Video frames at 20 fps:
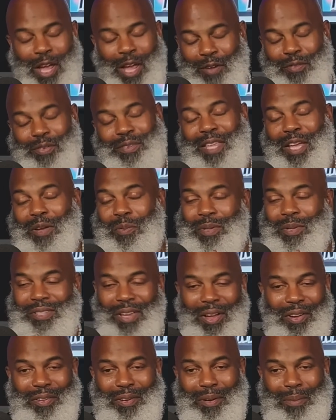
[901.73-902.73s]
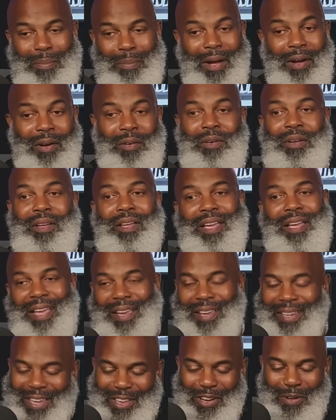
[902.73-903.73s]
everything we talking about,
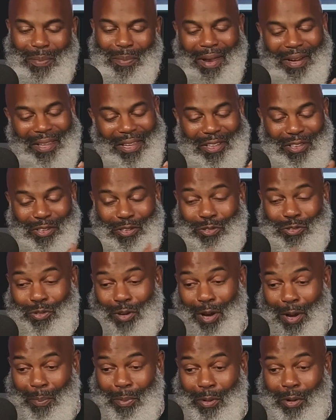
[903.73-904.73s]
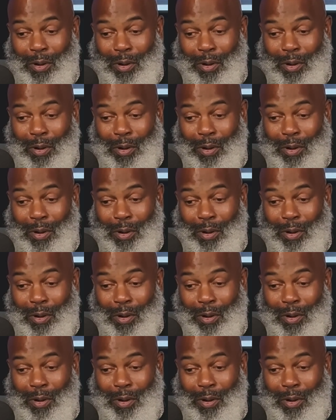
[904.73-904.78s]
can't nobody get in trouble.